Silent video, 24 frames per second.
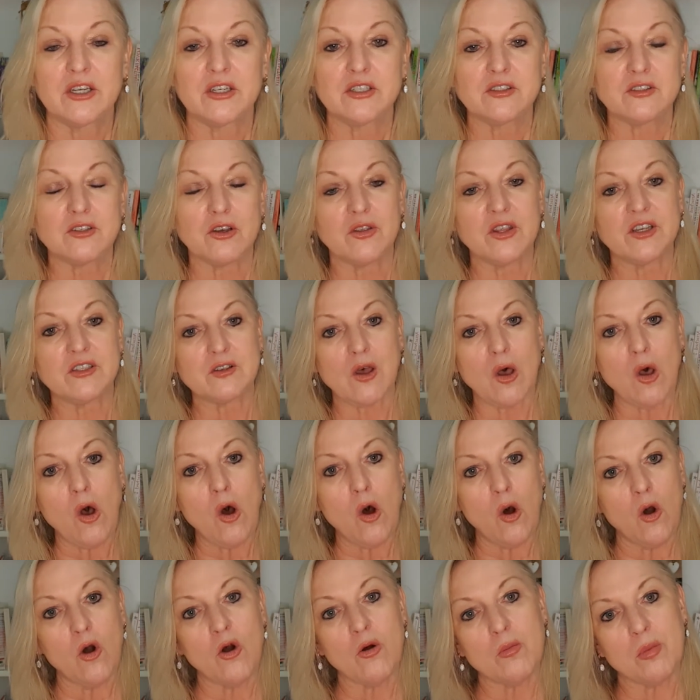So there's a
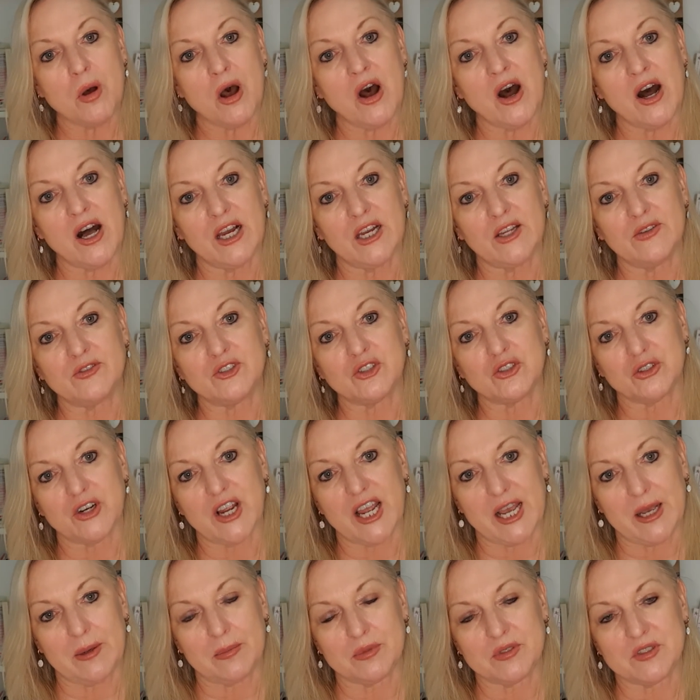whole pile of
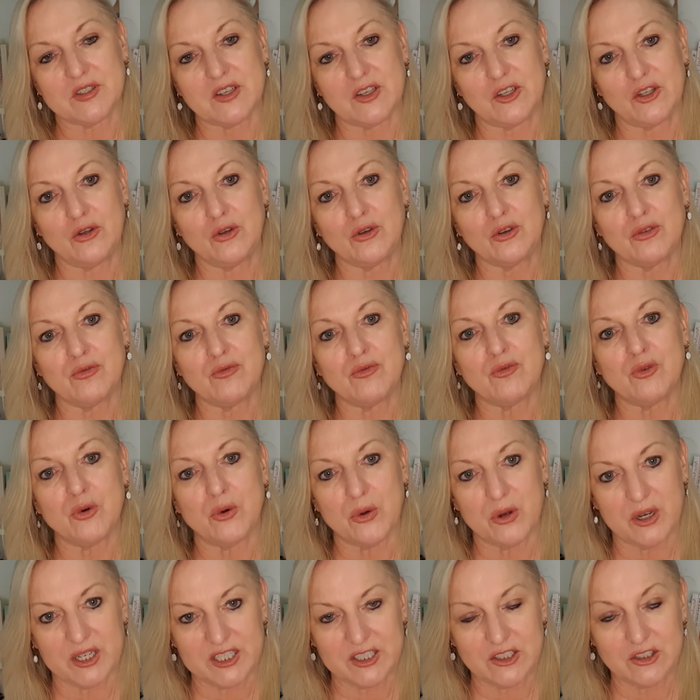traps that you can
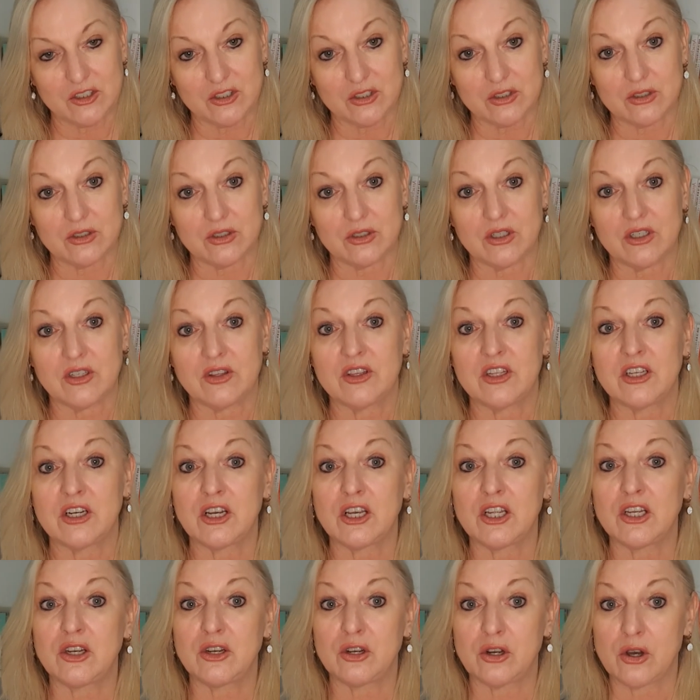fall into that I
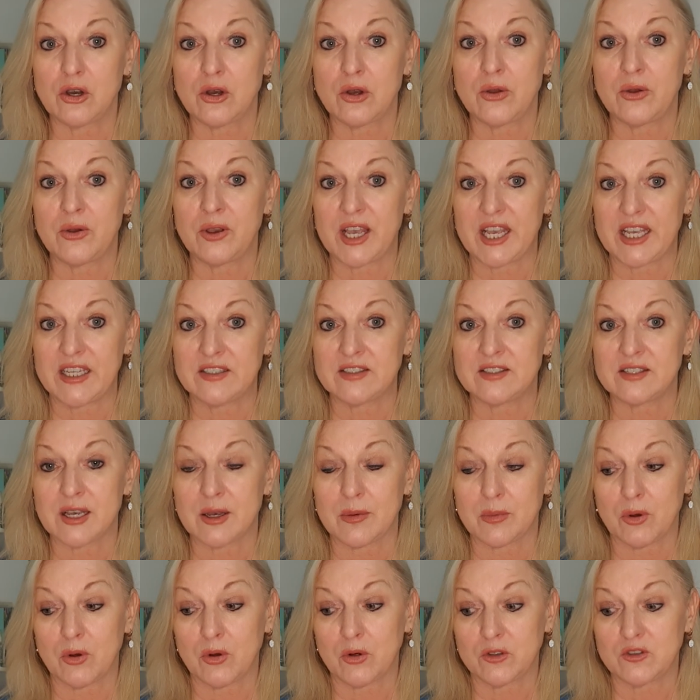know ends
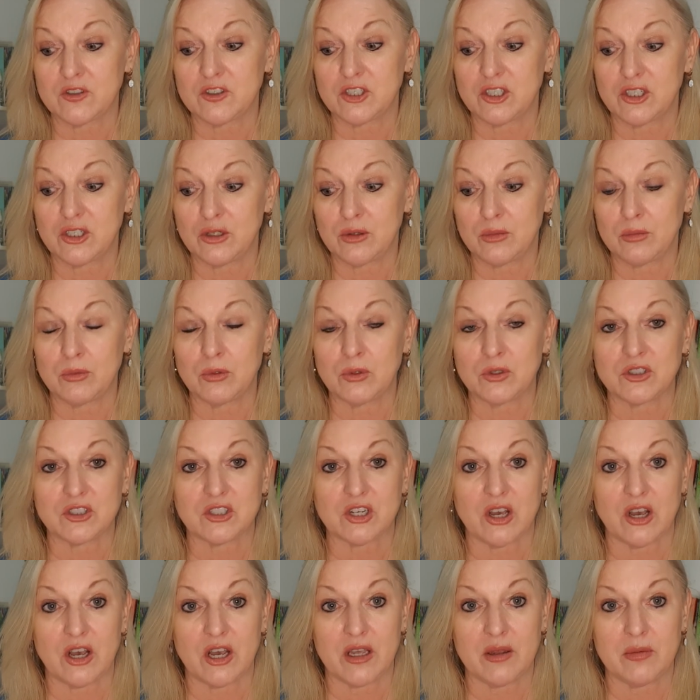up costing you more
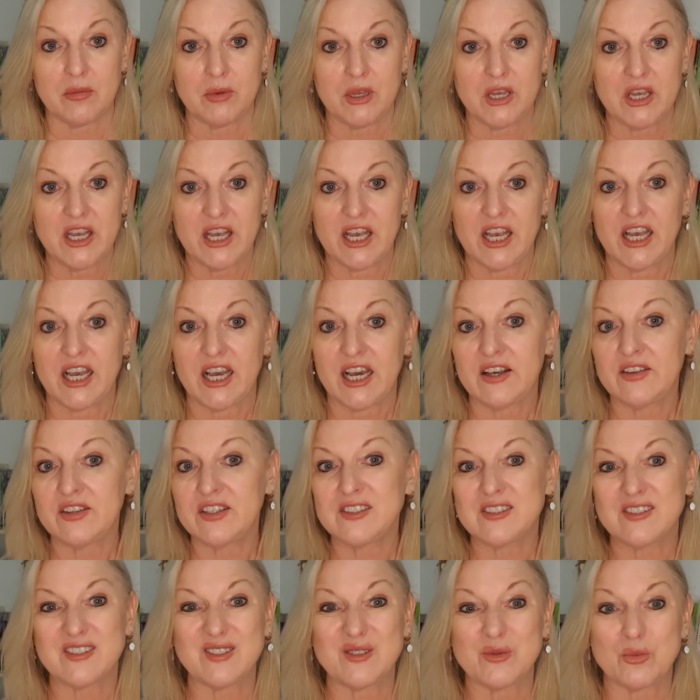time. And
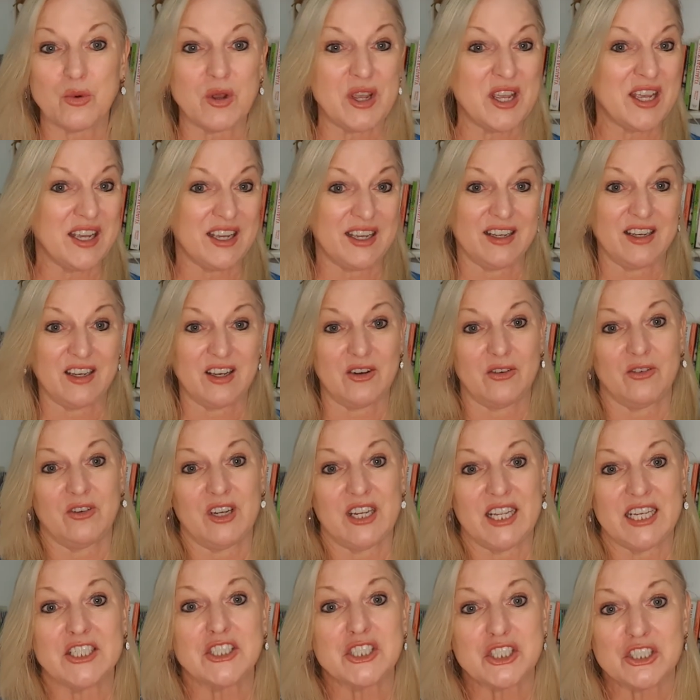this is where a
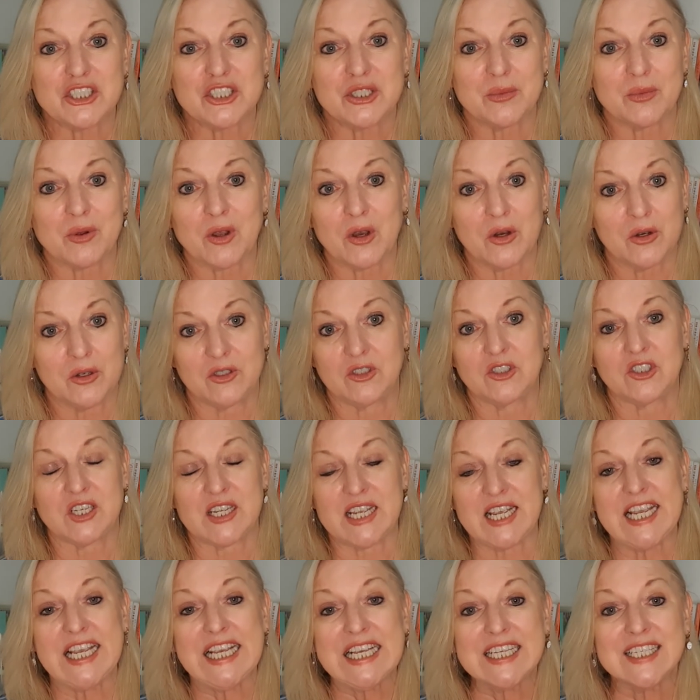relationship coach
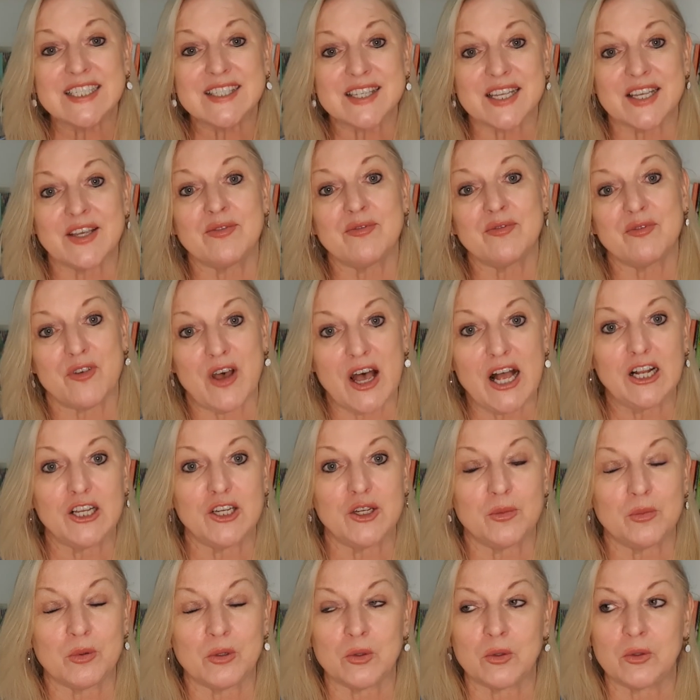is
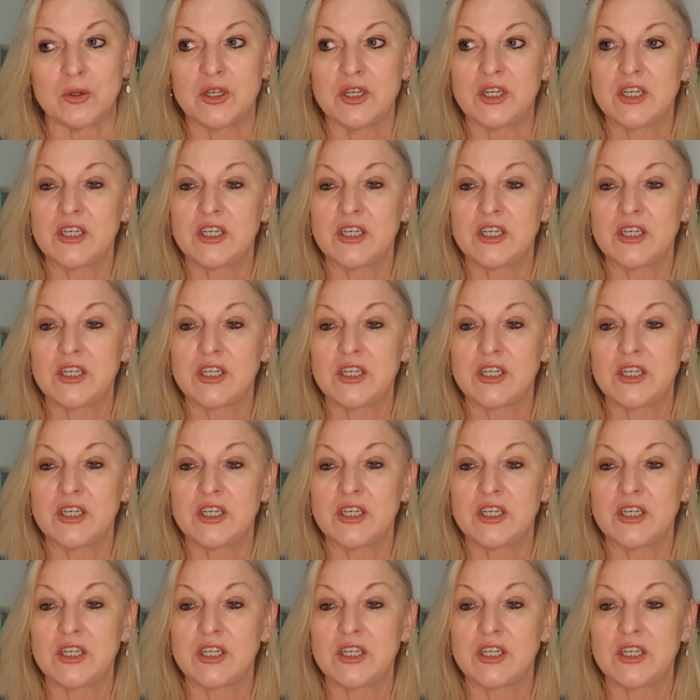invaluable